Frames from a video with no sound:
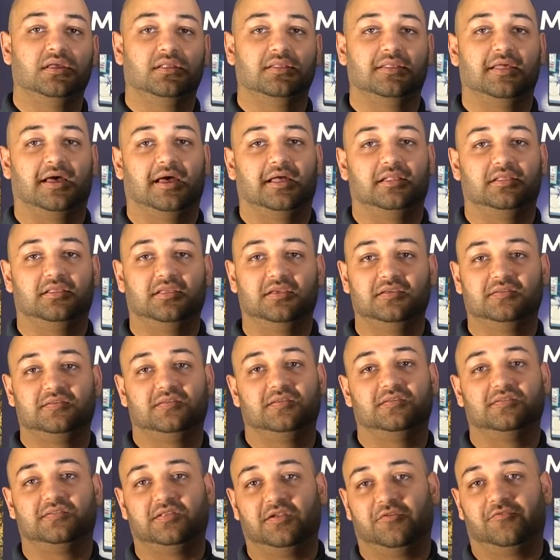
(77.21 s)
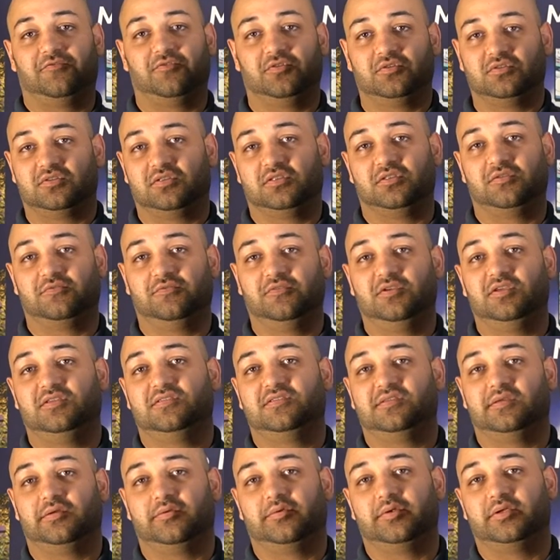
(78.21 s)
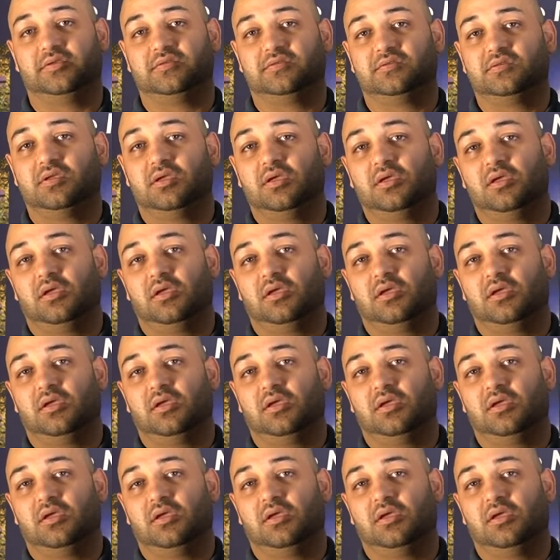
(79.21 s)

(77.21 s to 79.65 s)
that this is different to the V series,